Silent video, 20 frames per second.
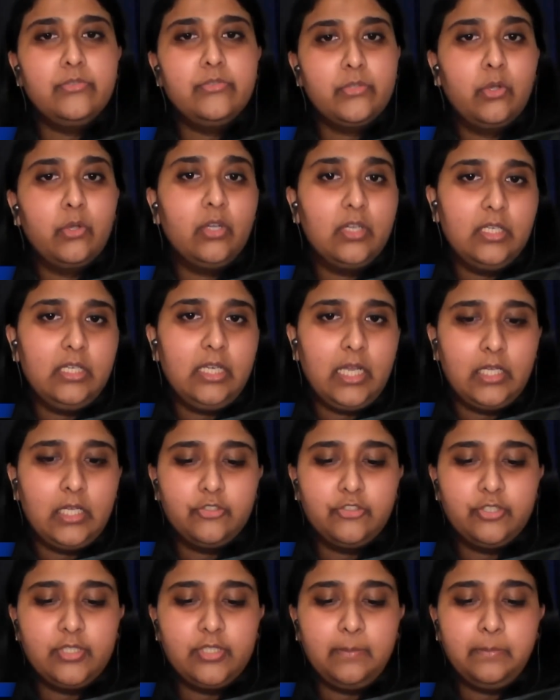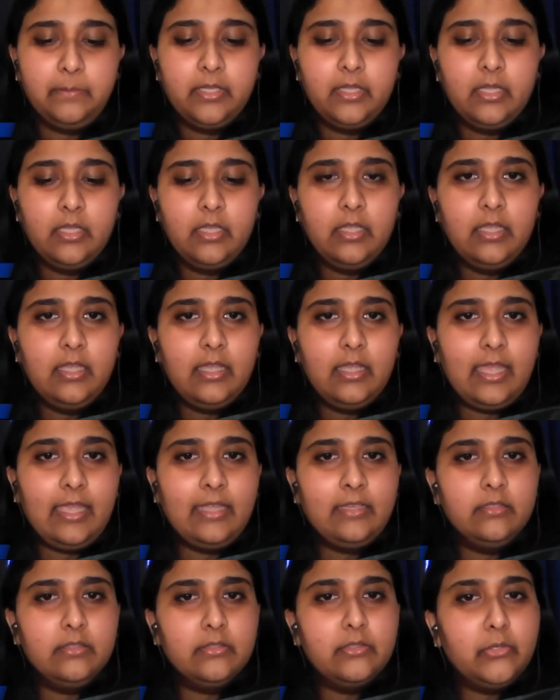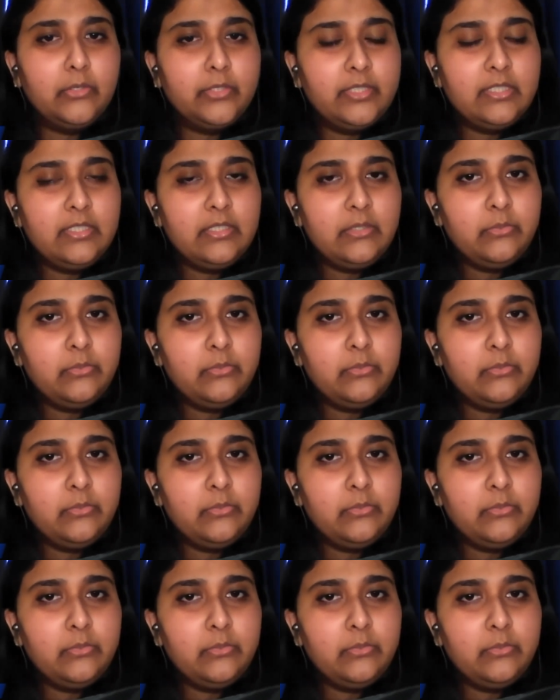saw a large dip. And according